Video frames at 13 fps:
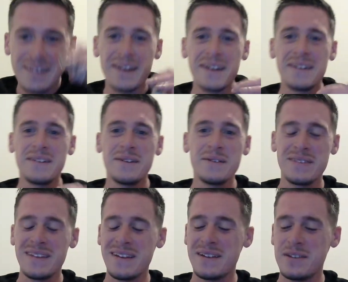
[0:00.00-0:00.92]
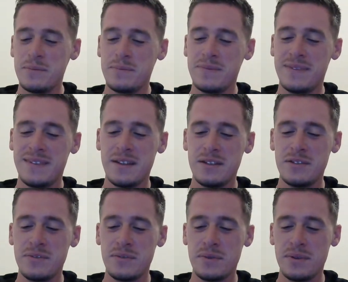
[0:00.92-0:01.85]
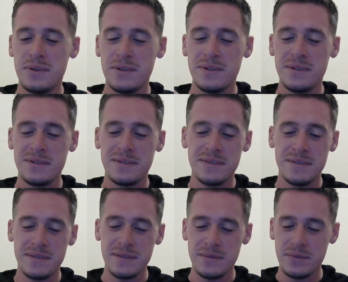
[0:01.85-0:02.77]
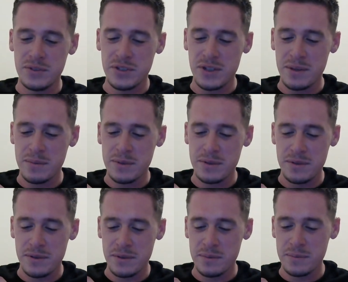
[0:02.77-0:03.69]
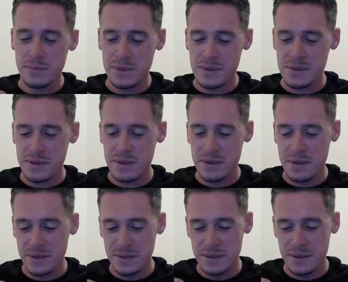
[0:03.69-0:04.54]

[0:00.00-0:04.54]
I know. Thanks. Thanks for uh, for chiming in, though, Miner.